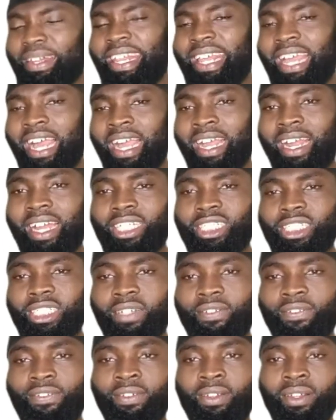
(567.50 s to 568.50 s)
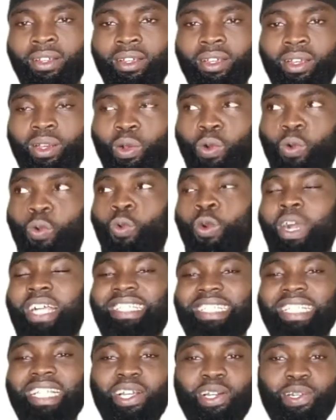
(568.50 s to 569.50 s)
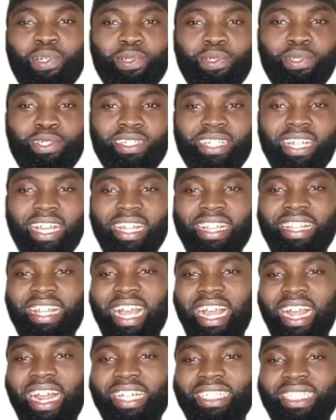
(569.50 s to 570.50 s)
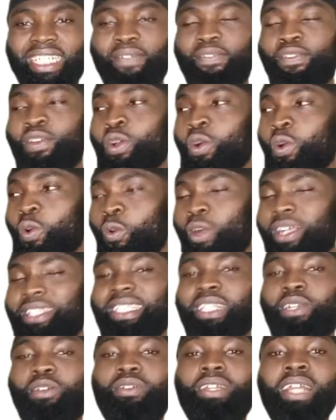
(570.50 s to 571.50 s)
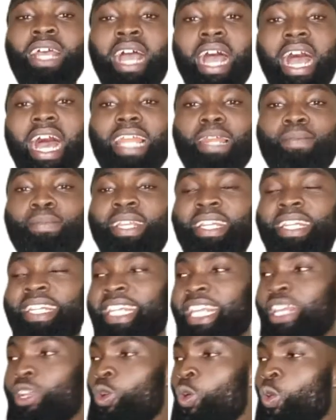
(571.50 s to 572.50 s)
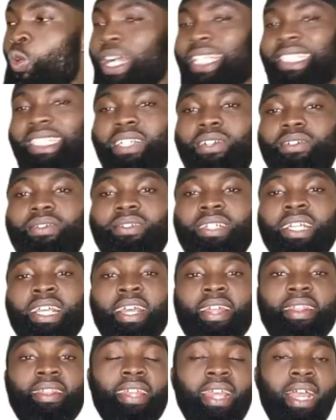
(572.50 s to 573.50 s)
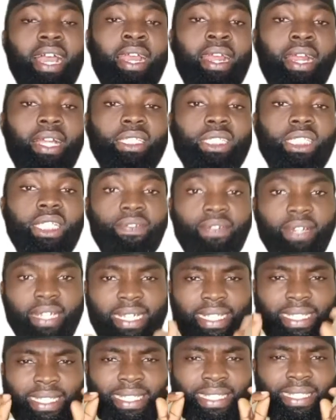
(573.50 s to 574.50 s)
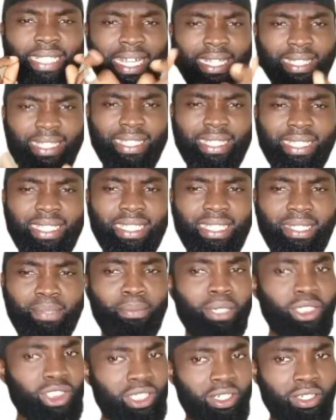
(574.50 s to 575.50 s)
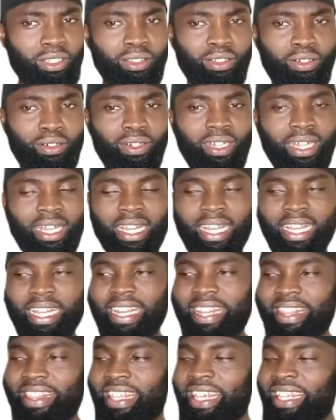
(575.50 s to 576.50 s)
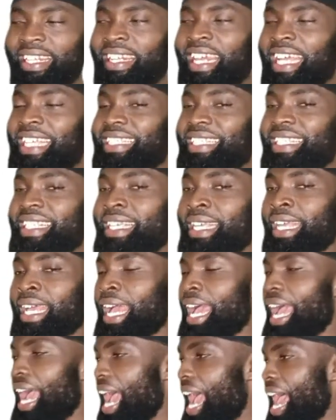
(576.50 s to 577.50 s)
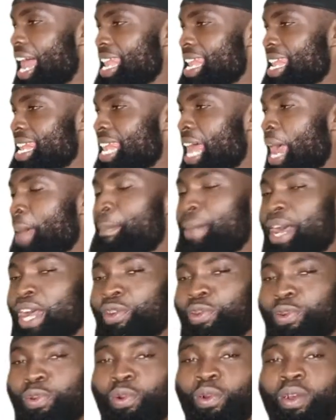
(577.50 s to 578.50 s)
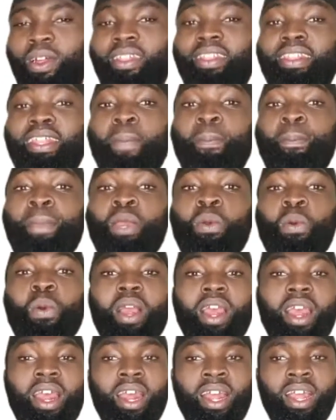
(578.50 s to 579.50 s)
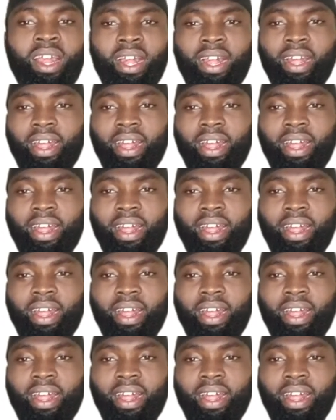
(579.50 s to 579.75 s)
The handkerchief, wasikhun. The handkerchief, wasikhun. Al-mindilu wasikhun, the handkerchief is dirty. MashaAllah. Then lastly, al-labanu, the milk.